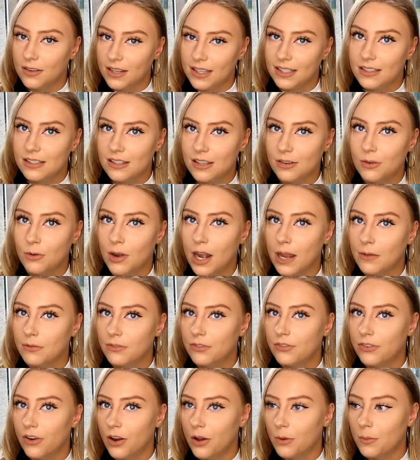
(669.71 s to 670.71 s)
Instagram
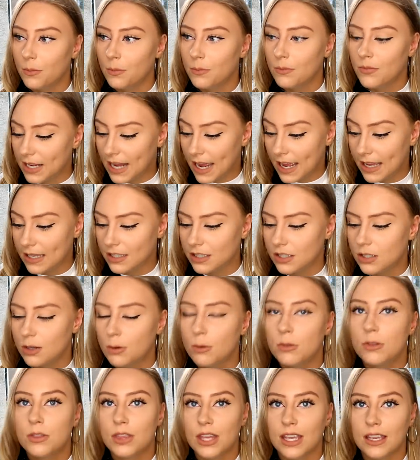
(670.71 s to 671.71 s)
from guys
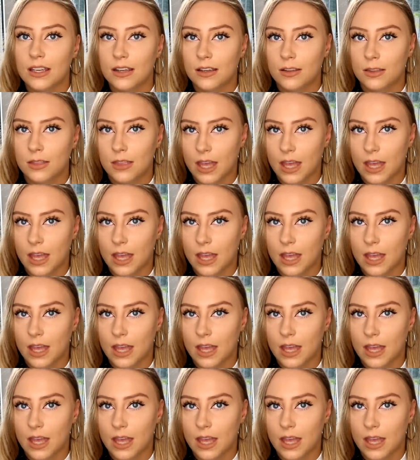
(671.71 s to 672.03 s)
who think